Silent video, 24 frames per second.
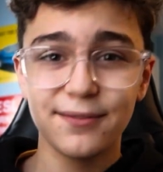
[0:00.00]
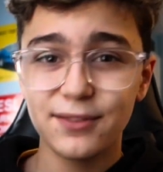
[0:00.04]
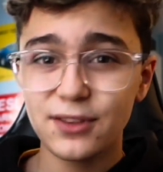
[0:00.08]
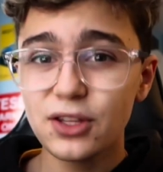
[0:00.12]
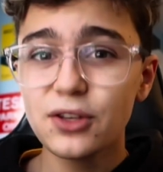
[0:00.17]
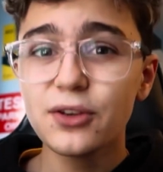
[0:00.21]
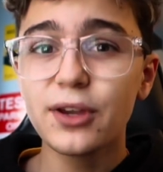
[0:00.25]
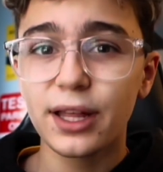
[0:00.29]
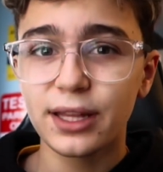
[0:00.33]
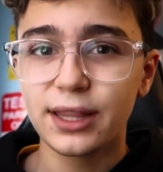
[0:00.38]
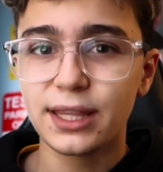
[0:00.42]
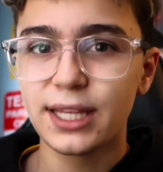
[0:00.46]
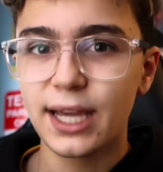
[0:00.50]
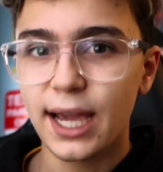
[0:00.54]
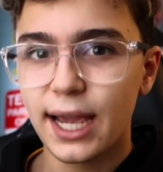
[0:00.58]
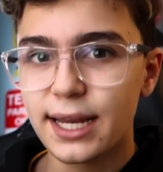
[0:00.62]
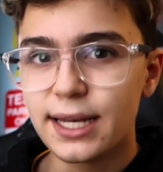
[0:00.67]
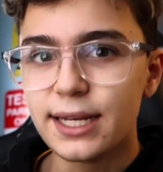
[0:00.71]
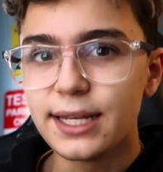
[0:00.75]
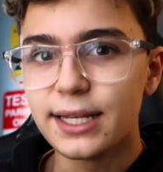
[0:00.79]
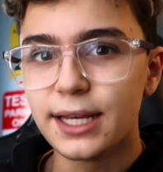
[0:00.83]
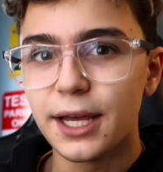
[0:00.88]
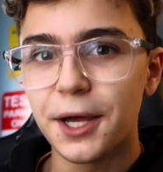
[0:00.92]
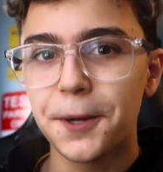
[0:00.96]
You get the
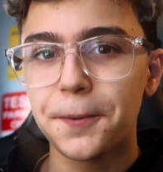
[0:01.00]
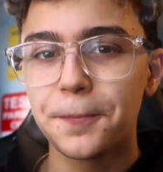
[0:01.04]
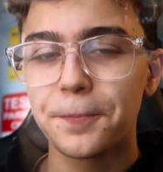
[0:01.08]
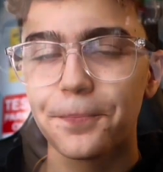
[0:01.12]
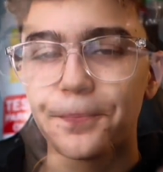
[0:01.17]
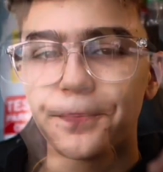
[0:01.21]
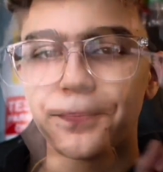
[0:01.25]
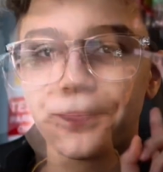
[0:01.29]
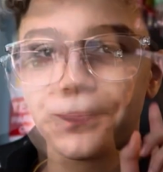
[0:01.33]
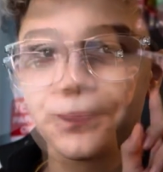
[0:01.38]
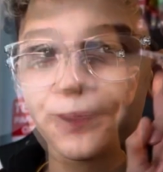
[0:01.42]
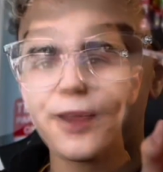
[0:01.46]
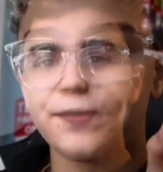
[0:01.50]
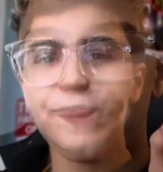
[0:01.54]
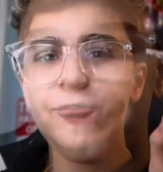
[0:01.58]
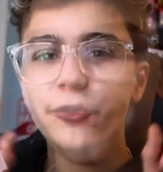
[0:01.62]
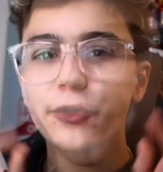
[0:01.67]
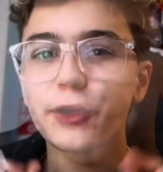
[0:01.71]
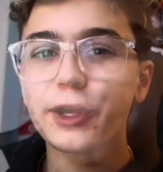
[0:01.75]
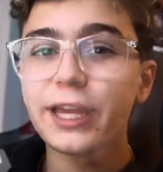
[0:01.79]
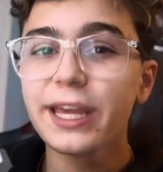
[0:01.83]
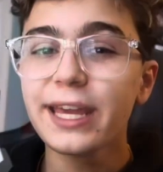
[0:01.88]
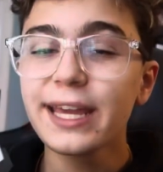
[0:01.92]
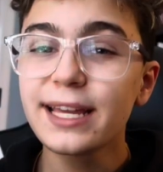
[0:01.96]
idea.
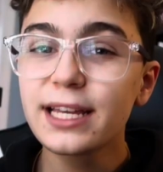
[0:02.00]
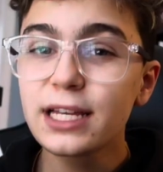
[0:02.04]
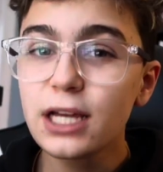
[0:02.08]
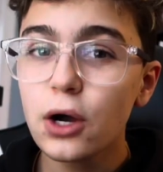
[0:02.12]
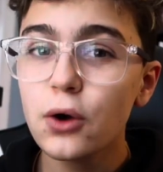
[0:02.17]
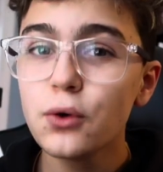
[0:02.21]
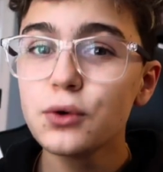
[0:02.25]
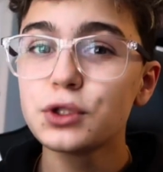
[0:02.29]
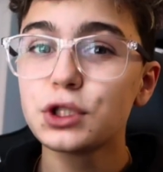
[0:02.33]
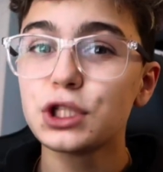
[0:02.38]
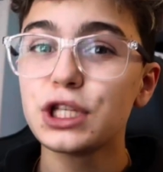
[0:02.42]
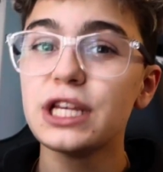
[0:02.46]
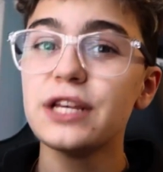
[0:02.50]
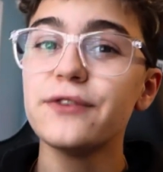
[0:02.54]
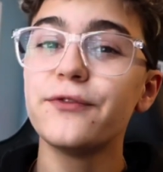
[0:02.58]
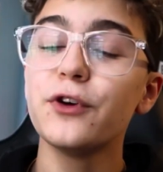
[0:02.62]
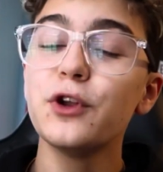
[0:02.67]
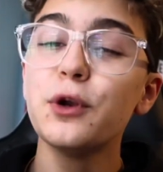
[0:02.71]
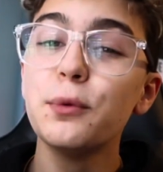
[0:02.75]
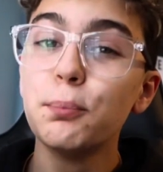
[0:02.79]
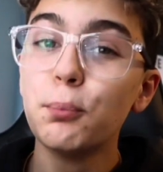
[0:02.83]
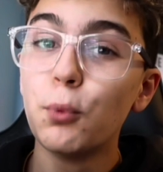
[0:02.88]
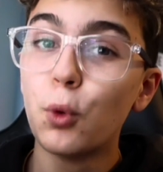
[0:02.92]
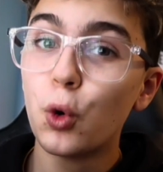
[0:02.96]
However, it goes
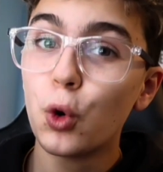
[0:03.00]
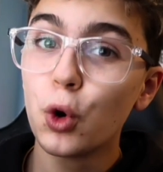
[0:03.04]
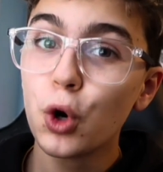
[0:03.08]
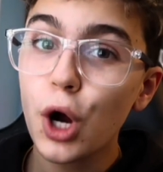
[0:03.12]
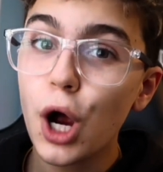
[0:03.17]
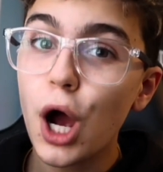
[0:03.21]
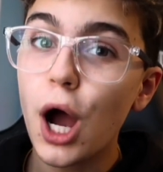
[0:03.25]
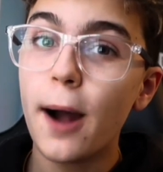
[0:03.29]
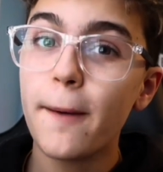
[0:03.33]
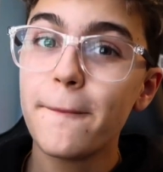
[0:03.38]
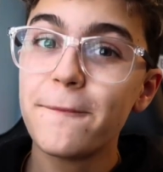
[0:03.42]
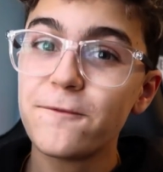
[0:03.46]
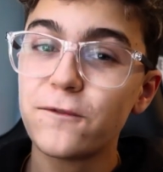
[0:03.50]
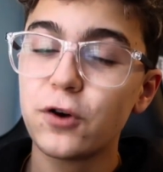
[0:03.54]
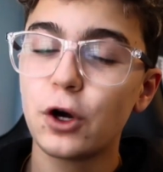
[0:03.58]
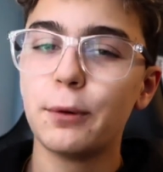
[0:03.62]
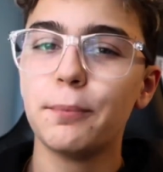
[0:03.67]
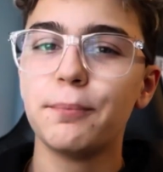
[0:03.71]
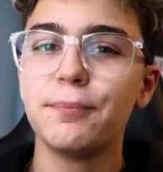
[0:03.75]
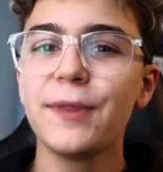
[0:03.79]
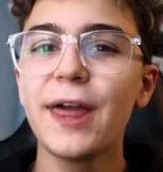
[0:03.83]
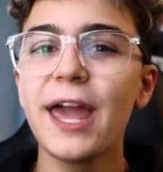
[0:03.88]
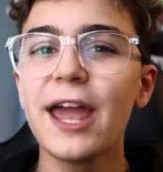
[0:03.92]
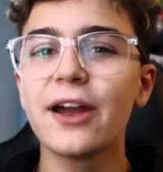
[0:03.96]
even more up
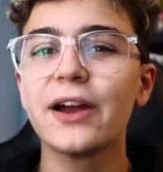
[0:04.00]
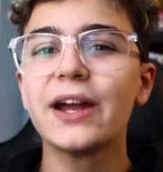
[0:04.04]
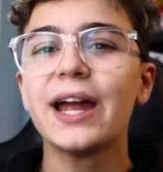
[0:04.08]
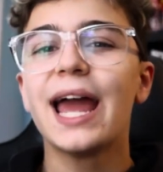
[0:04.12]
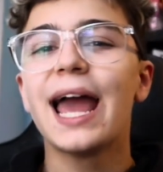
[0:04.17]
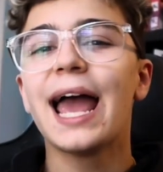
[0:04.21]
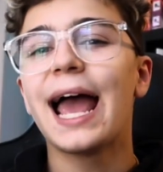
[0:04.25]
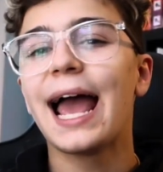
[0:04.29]
from there.